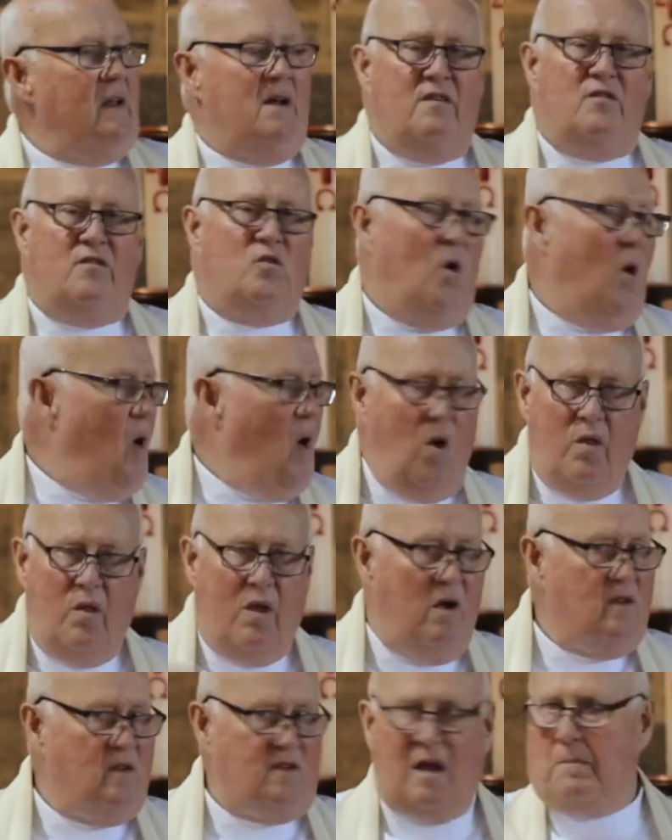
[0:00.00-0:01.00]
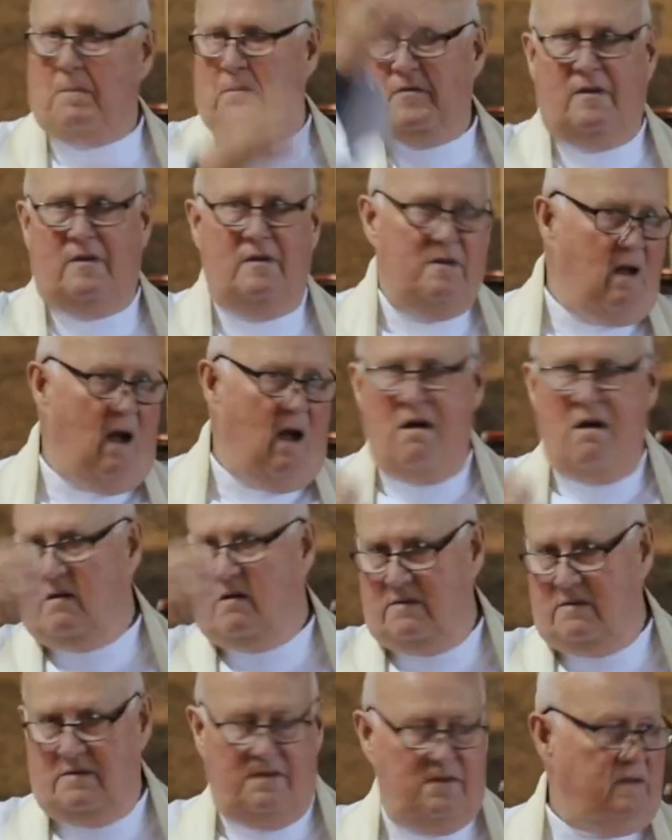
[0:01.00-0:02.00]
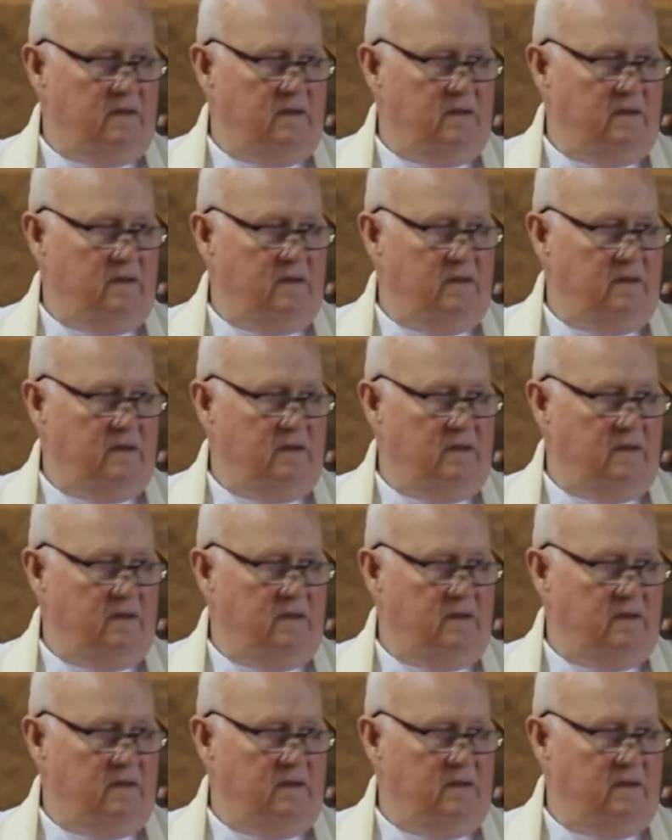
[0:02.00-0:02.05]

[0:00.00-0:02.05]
all those ups and downs,